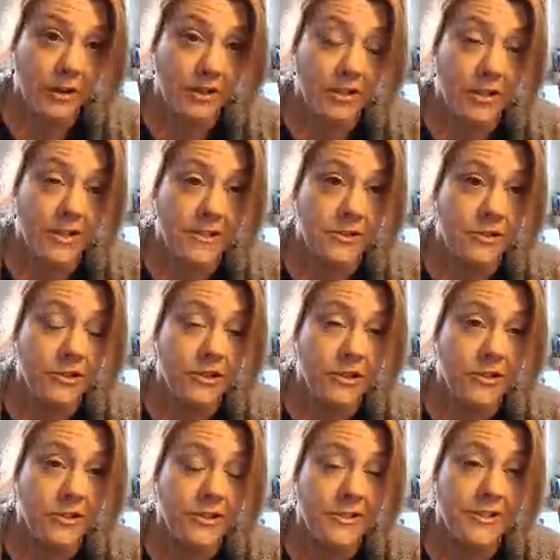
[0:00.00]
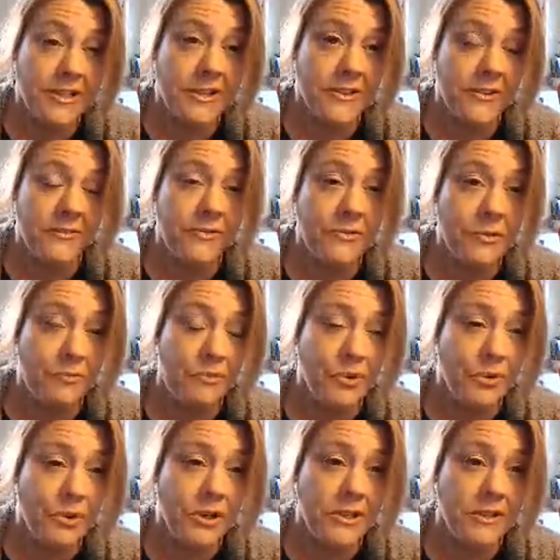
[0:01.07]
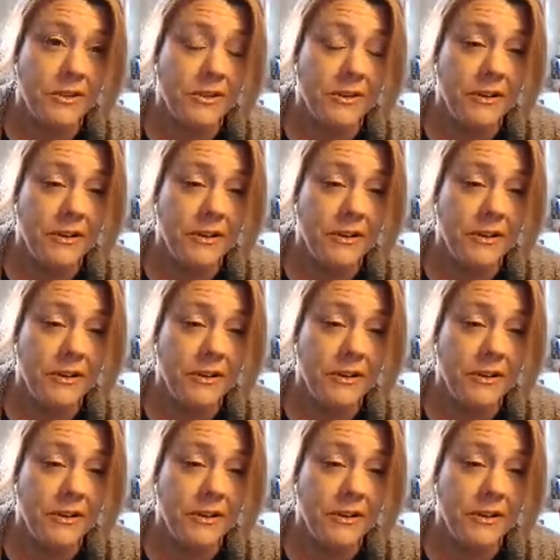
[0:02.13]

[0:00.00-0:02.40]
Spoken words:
It doesn't just sit in the full moon